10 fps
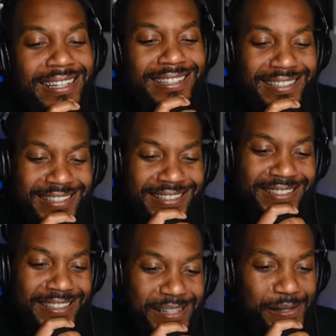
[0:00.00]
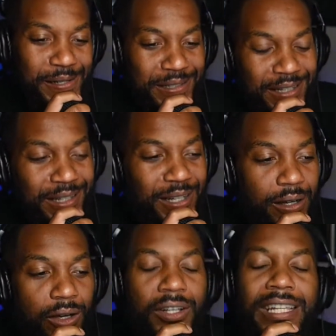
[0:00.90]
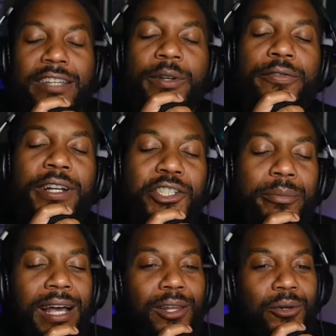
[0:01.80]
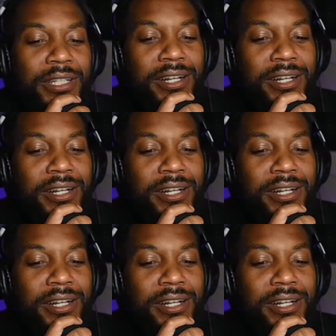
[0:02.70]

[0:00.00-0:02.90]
I'm gonna leave my friend Jimmy alone here.